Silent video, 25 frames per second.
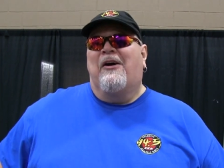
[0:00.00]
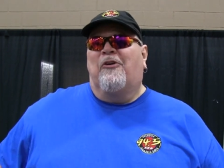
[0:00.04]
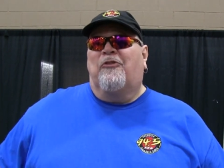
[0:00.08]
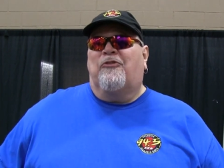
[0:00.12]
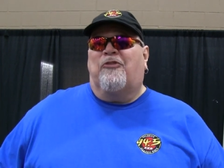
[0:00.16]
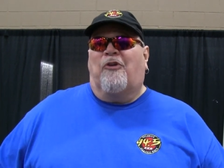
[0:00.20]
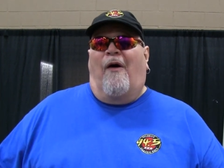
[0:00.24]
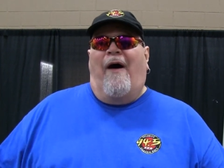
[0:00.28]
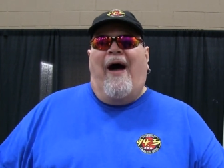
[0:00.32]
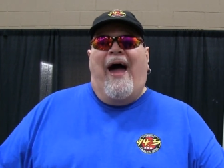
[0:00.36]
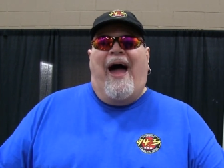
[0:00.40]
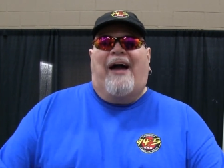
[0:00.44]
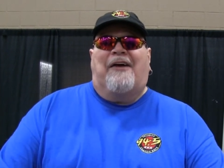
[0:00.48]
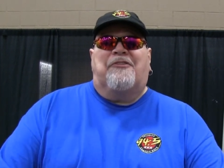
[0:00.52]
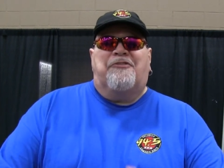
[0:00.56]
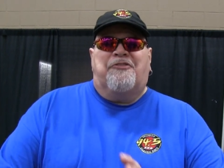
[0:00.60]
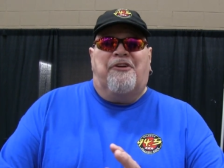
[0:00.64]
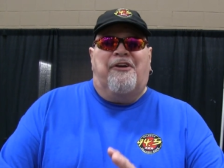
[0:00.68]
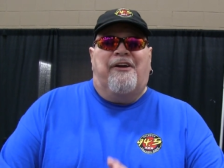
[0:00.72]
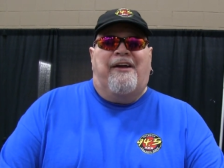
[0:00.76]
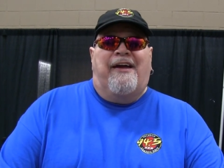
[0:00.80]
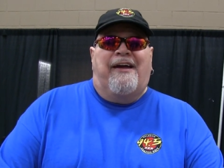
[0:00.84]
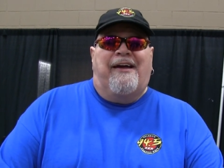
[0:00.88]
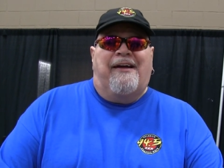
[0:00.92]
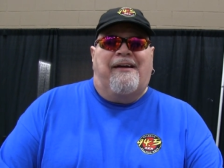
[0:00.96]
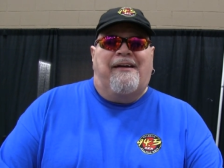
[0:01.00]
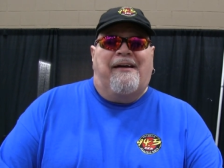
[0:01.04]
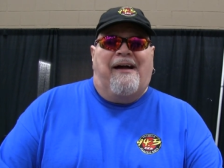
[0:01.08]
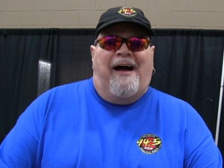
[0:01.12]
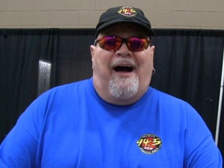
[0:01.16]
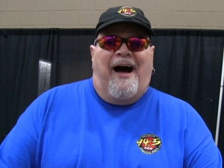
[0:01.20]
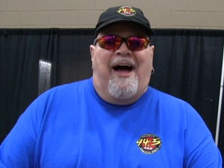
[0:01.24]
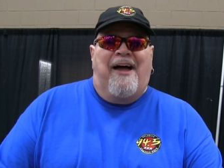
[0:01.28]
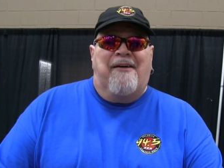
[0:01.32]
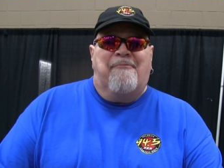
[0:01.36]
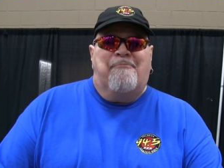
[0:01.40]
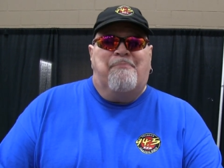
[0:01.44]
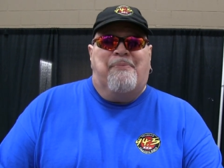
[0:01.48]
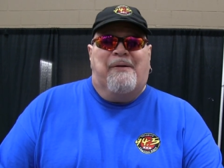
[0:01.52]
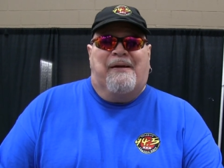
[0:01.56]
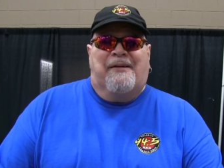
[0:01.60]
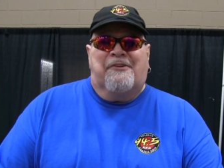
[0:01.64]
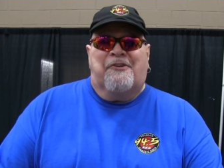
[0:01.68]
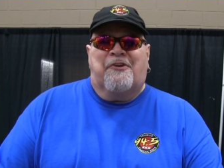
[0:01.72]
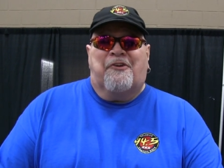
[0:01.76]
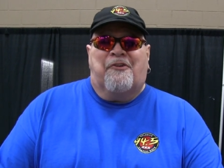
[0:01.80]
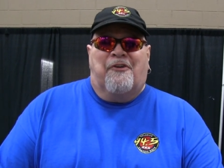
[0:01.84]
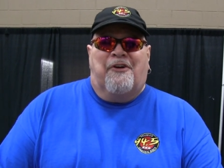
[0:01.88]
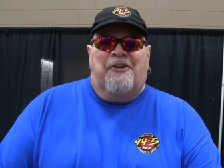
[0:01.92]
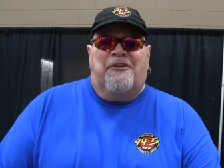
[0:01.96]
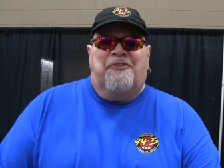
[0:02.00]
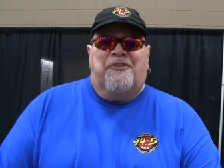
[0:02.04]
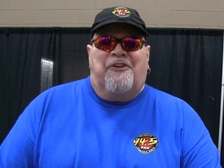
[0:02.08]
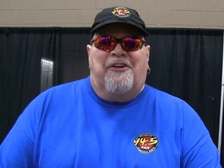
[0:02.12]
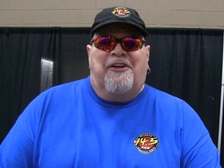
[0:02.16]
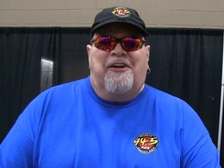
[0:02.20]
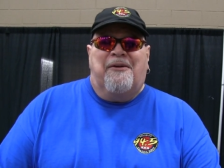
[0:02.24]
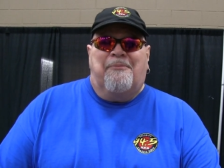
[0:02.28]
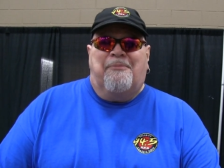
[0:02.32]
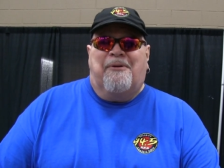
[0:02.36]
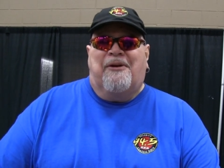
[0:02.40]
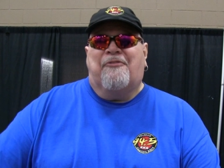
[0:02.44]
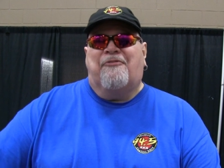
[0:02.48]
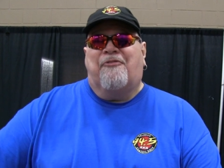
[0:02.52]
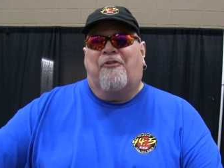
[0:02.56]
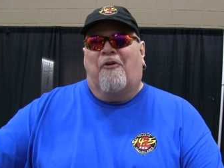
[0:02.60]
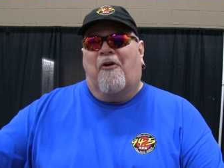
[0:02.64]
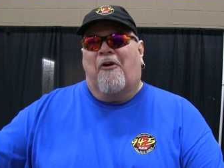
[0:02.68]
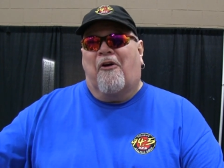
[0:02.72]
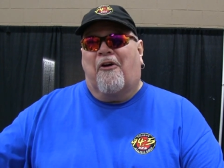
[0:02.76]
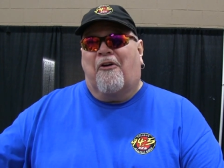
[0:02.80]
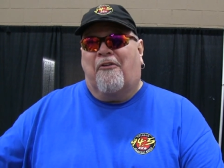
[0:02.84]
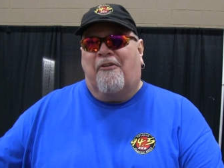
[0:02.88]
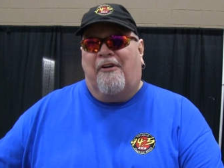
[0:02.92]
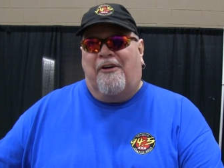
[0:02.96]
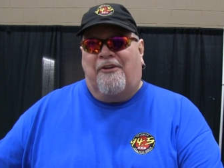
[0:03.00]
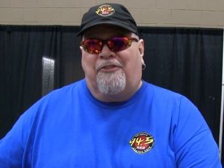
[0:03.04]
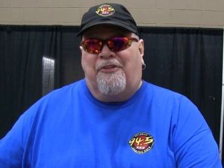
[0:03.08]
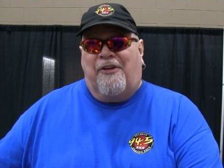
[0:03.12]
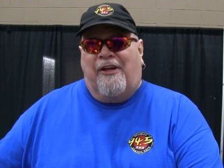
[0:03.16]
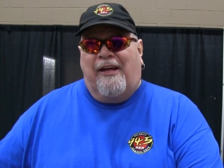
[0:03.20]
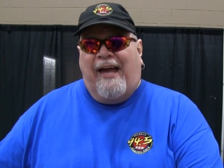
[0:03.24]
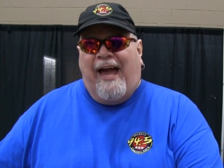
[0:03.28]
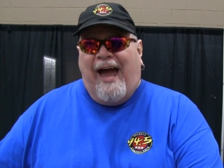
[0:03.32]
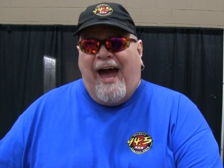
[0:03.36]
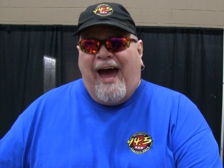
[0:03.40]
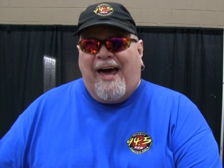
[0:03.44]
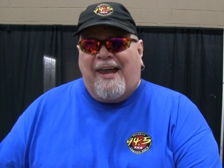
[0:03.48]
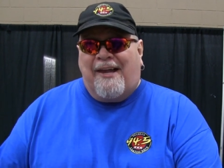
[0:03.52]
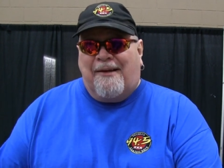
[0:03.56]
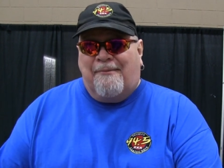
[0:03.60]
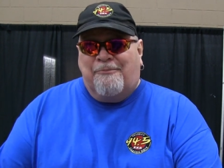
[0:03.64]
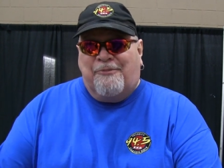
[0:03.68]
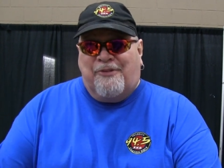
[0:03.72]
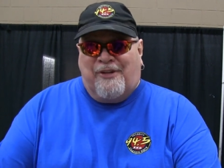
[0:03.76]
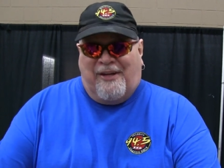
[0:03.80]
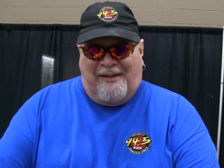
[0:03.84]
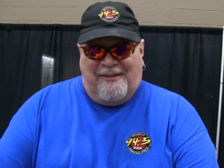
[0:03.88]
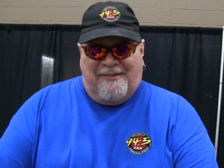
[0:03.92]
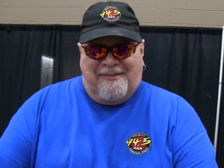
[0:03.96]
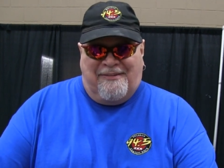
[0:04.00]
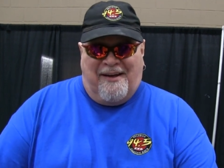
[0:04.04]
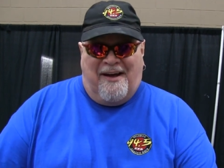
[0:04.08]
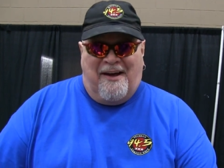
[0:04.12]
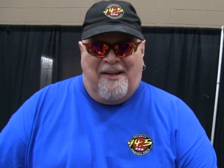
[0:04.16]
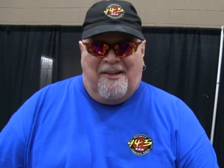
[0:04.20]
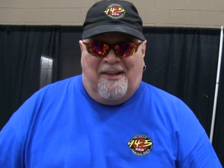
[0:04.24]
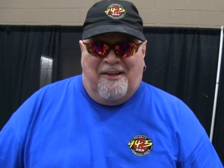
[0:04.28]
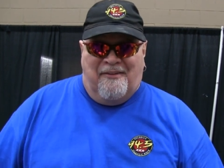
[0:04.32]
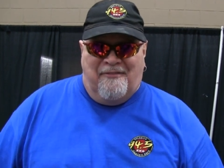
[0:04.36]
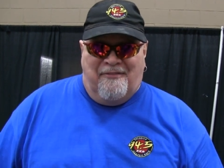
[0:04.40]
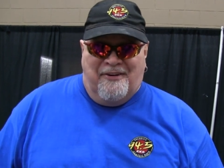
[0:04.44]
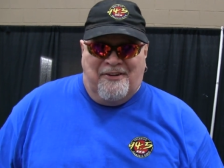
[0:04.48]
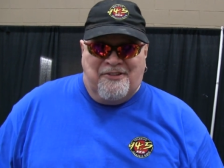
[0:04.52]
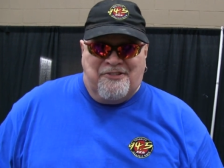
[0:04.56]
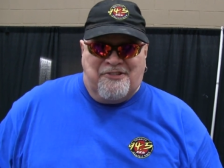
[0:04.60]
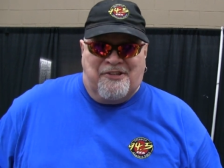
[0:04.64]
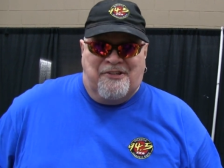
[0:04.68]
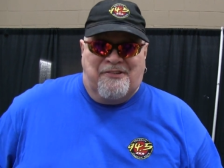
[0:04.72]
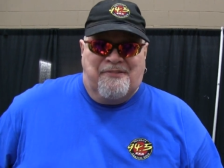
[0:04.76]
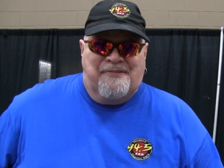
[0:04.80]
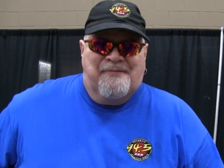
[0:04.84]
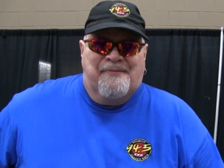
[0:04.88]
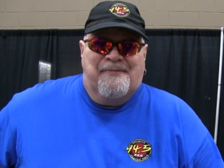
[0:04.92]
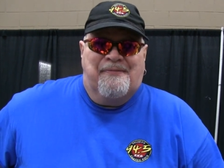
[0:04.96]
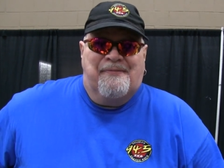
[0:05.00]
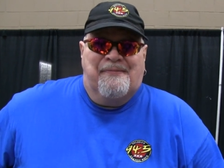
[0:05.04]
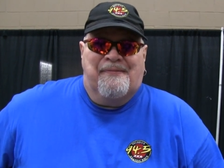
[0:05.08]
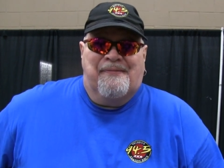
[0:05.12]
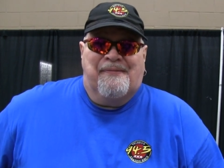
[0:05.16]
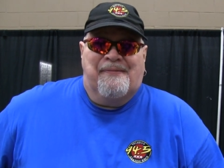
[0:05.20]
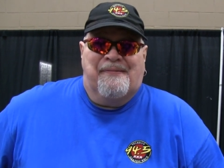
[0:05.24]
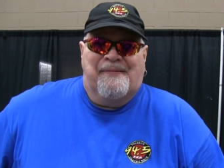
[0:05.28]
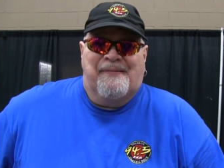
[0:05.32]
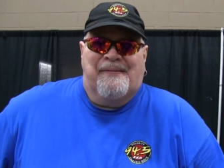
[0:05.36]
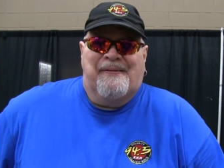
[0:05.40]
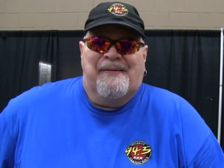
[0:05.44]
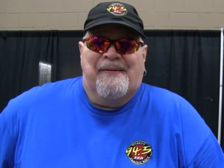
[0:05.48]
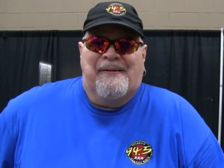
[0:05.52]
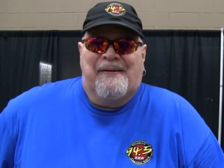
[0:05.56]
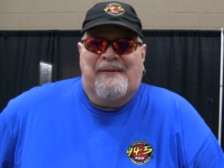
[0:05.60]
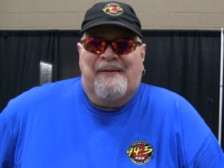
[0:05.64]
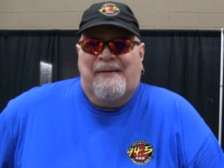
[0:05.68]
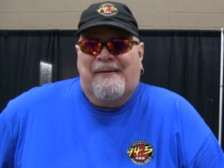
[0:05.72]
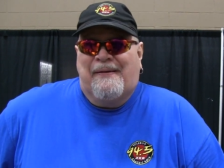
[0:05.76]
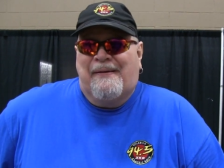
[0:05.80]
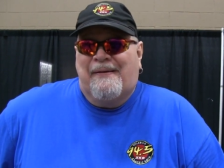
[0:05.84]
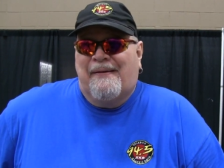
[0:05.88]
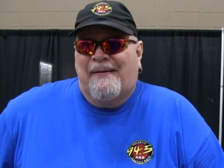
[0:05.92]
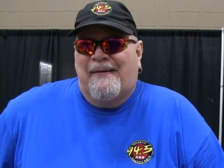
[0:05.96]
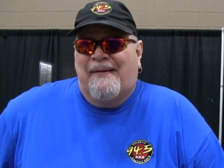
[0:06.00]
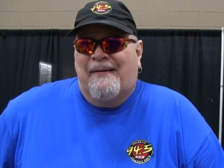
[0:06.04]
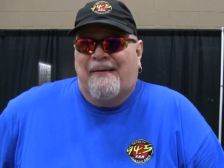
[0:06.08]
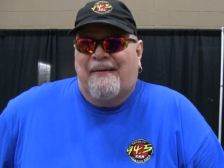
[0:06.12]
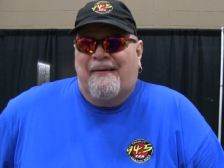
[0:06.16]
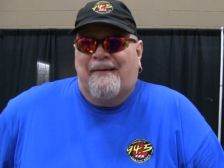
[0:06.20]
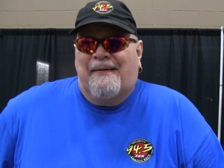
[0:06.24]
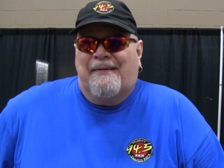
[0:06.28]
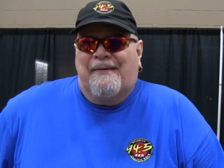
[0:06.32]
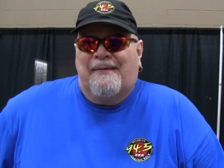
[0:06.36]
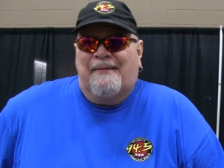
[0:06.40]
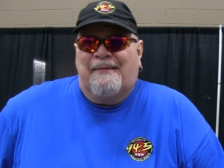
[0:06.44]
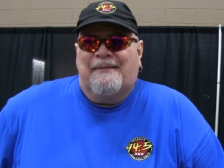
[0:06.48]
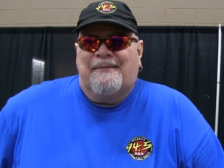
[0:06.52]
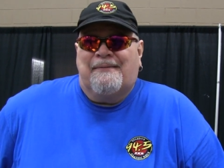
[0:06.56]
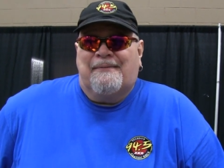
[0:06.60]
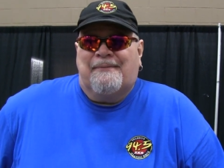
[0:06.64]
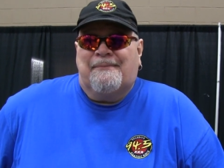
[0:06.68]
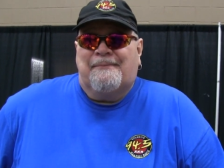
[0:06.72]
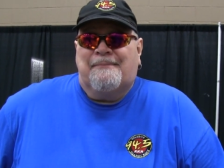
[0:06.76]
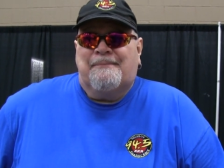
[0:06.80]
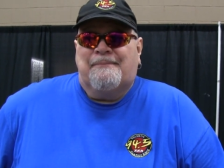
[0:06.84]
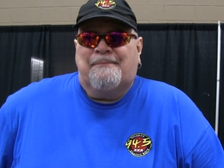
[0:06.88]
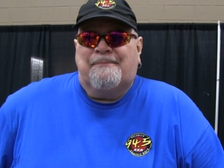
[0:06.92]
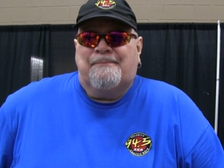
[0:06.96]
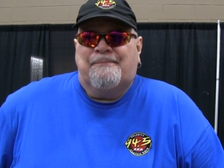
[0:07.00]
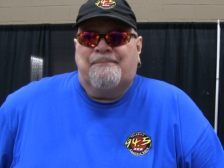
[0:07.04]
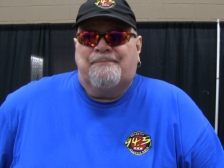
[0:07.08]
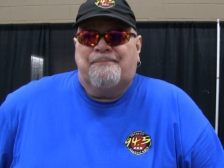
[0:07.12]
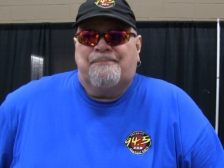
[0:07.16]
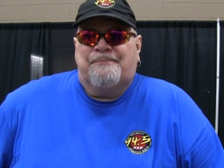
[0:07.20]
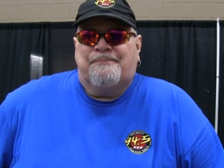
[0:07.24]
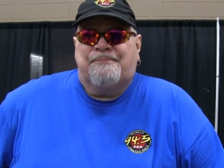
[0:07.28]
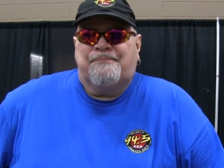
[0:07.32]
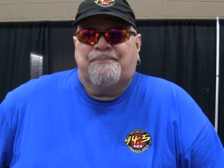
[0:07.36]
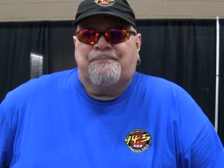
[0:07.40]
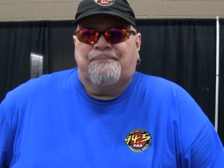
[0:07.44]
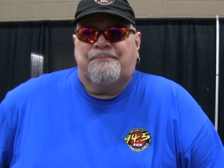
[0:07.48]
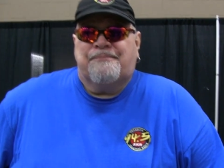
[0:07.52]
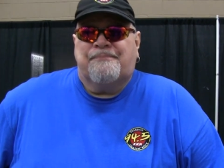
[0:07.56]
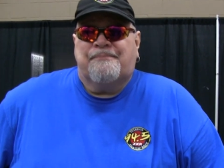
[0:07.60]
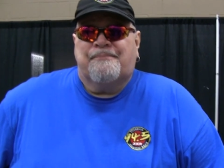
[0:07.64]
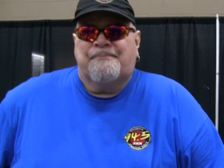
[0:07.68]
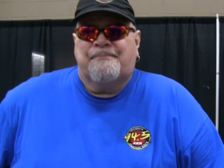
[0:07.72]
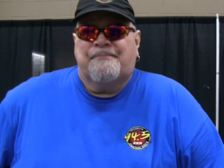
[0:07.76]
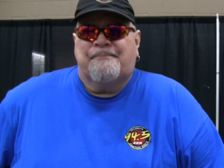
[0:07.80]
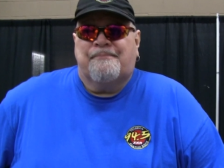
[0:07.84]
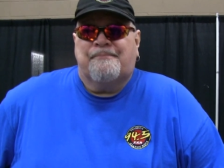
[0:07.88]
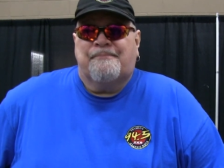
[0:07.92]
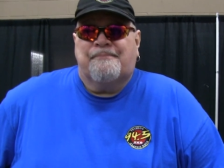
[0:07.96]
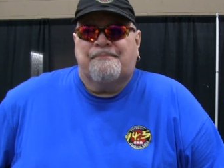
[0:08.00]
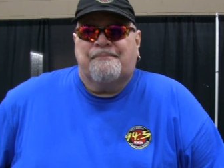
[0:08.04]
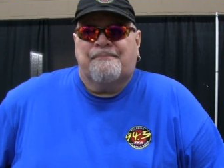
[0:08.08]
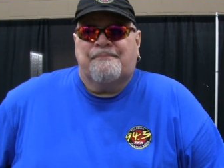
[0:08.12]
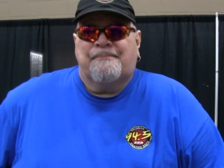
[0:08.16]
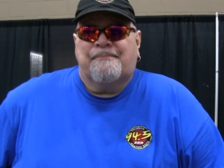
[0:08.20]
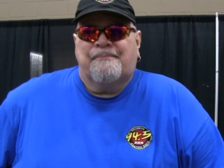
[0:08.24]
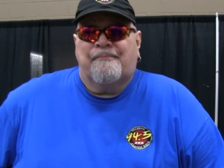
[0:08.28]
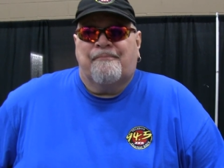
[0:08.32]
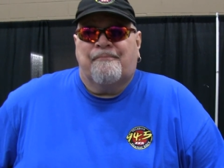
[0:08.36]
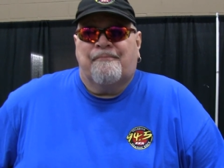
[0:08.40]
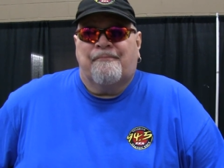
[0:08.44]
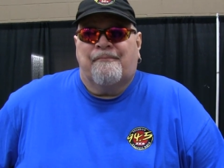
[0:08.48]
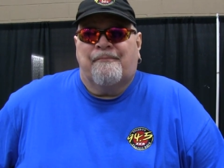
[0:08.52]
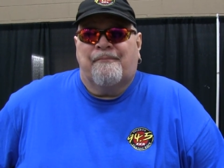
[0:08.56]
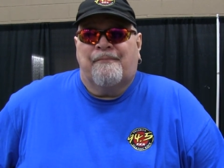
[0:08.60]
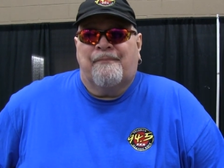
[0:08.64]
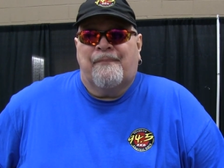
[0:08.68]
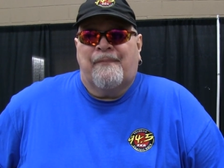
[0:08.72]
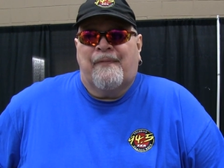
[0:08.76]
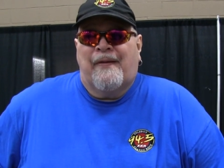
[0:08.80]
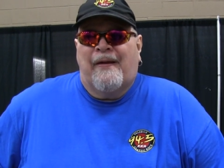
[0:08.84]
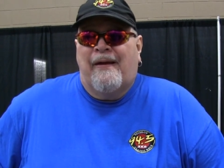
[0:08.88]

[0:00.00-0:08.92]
So actually, I've been Grizzly before Grizzly Adams on television. Wow, okay. Did you used to watch Grizzly Adams?